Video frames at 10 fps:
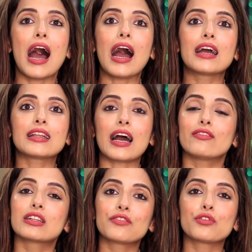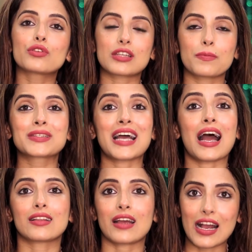and I will give you tips
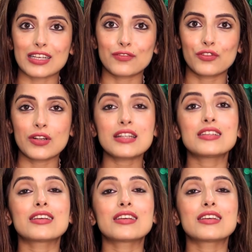and hacks for it.